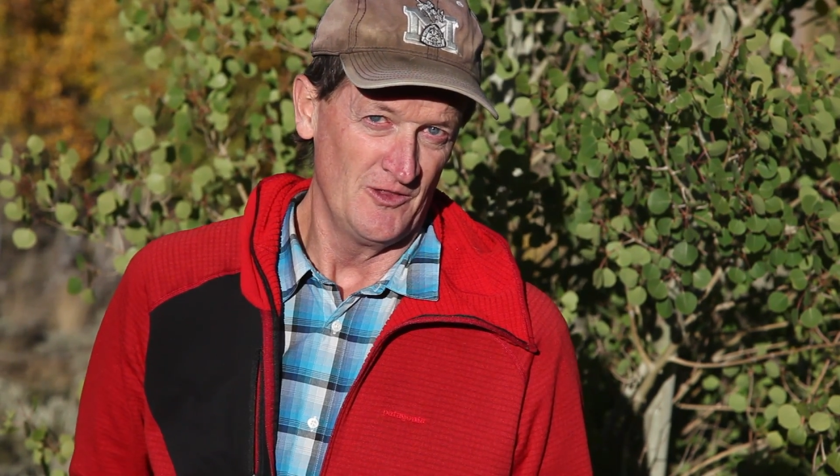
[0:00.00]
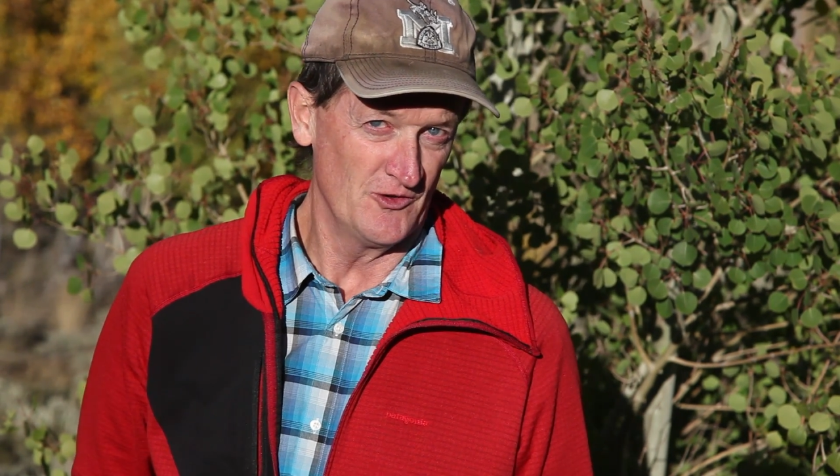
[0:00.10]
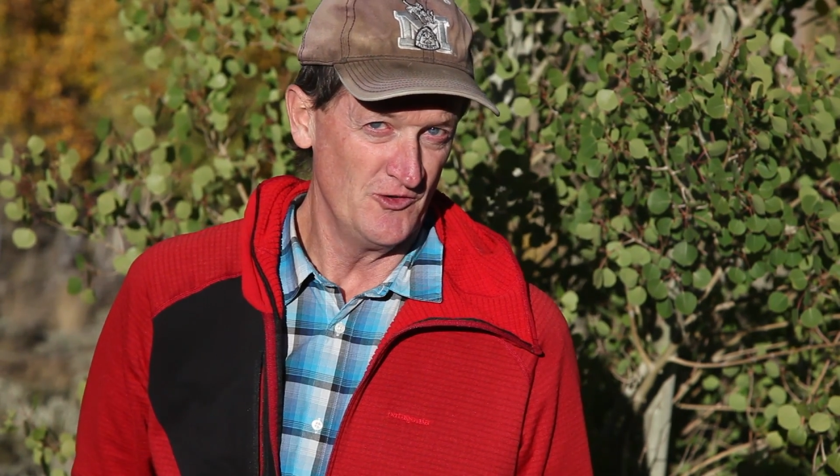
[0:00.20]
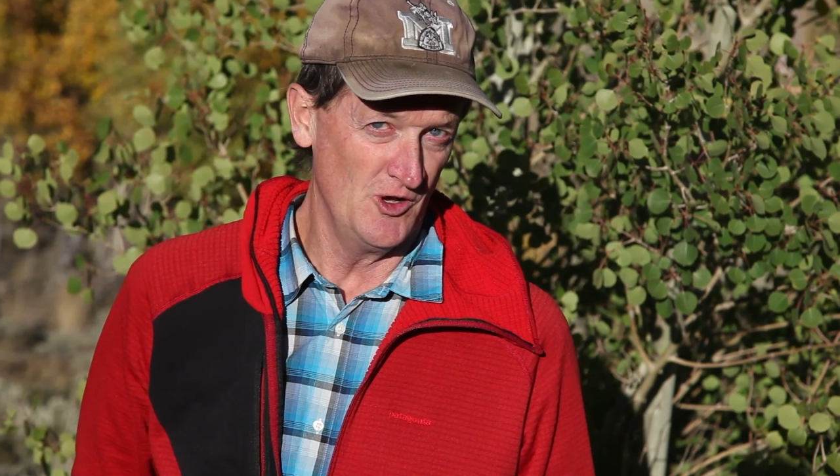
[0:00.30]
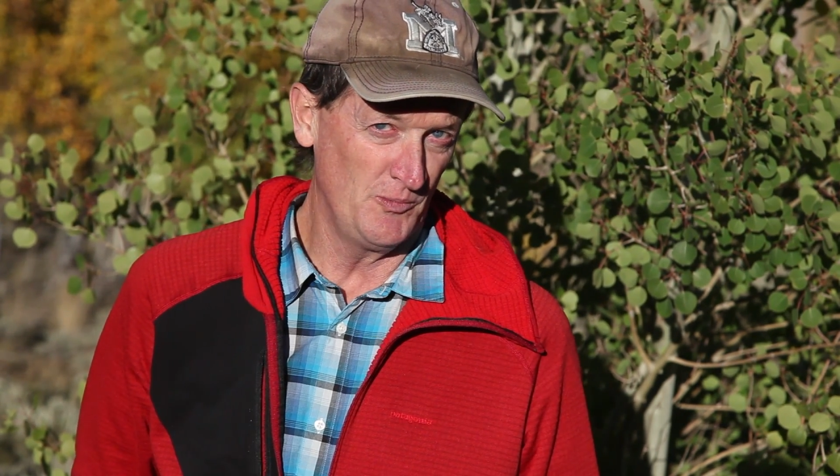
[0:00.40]

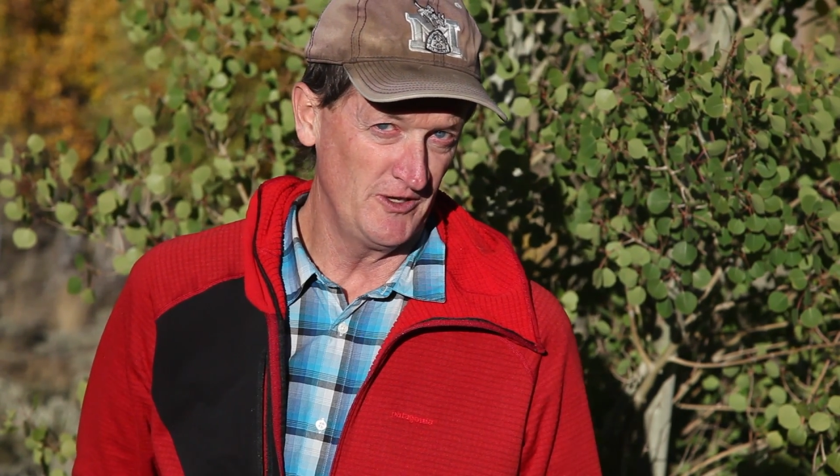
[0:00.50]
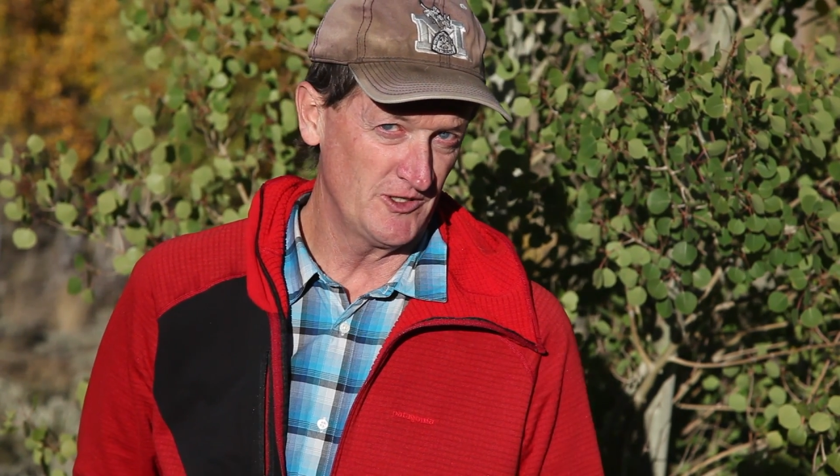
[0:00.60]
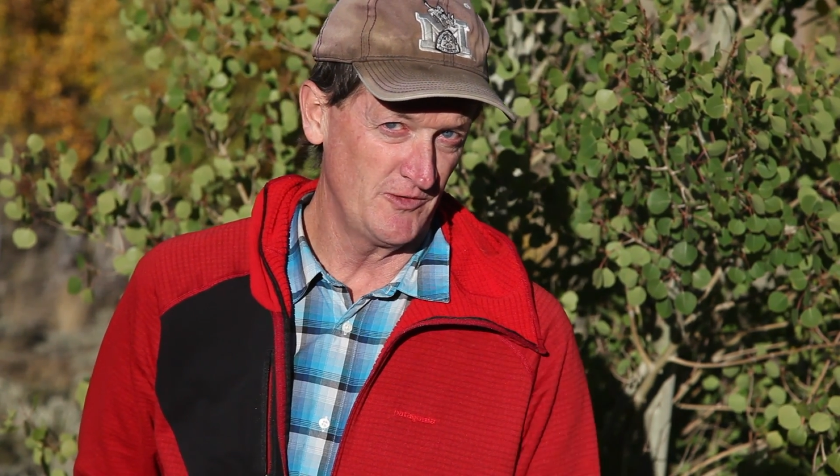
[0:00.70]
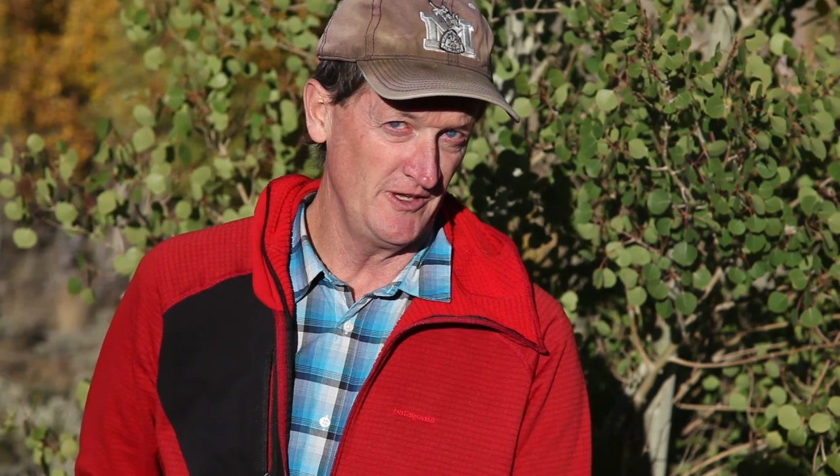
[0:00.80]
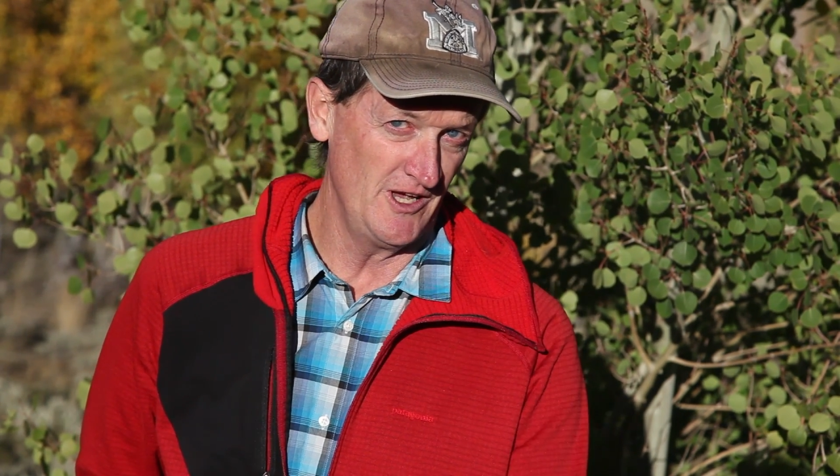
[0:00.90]
there's no
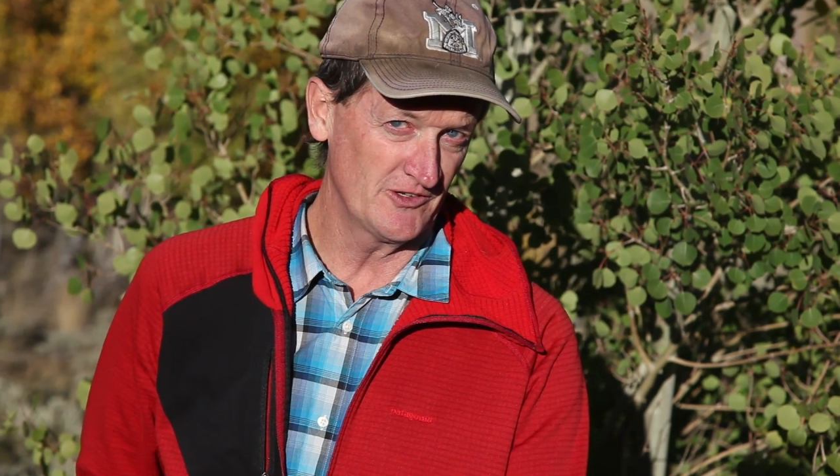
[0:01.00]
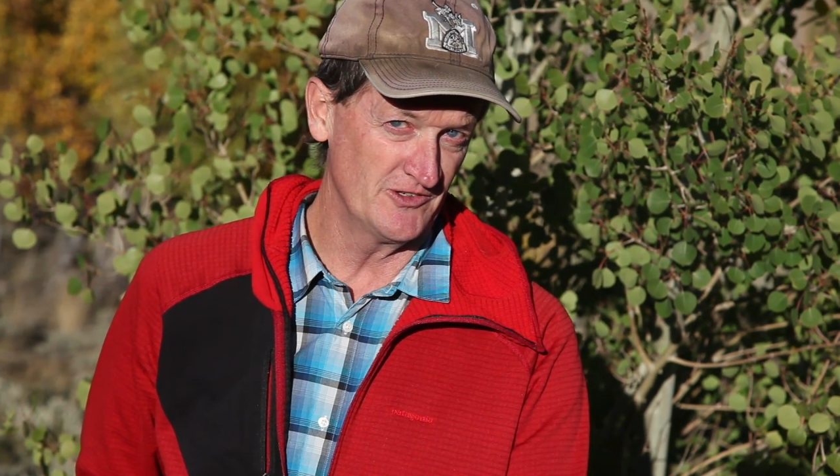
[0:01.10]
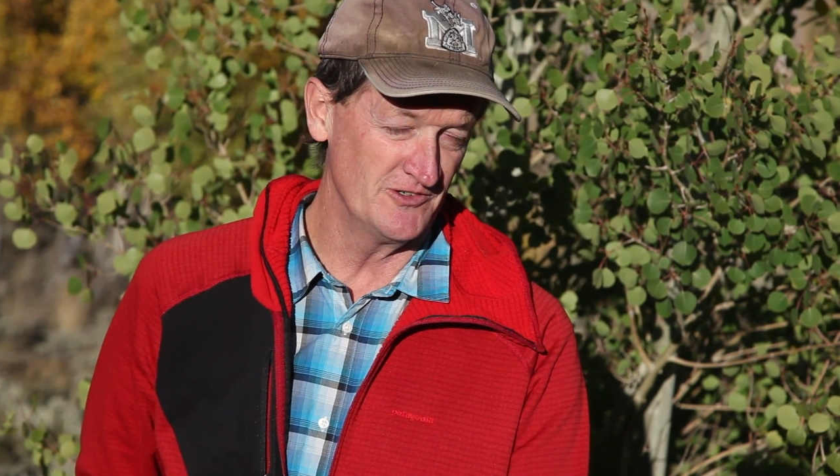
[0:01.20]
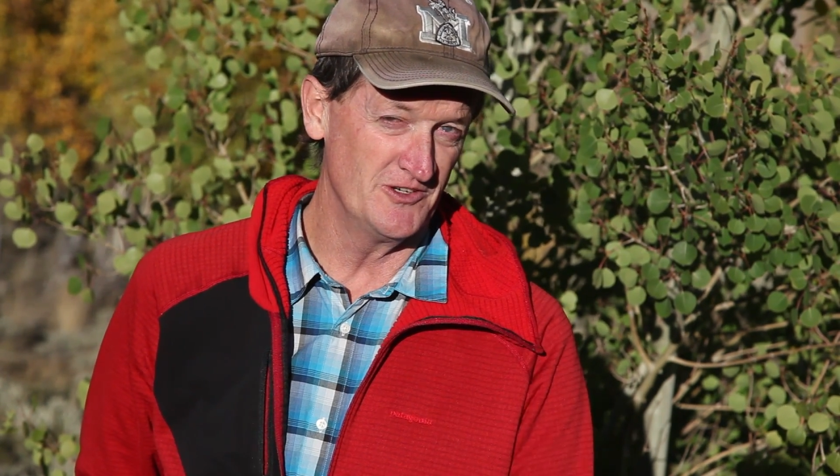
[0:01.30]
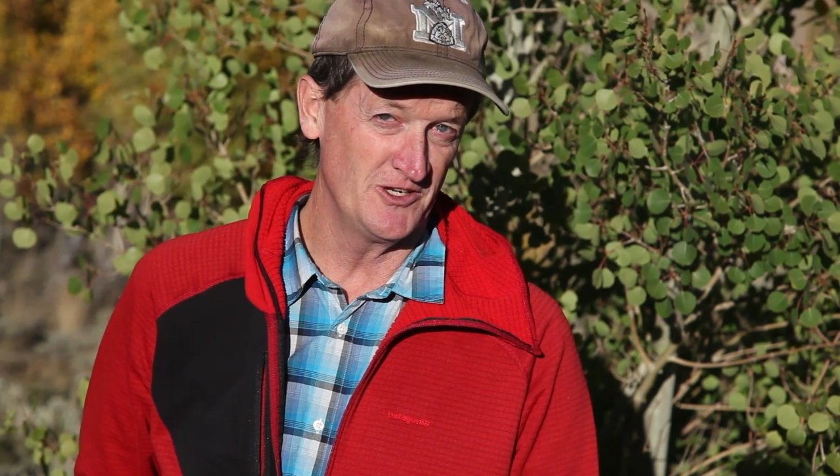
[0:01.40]
place for the oxygen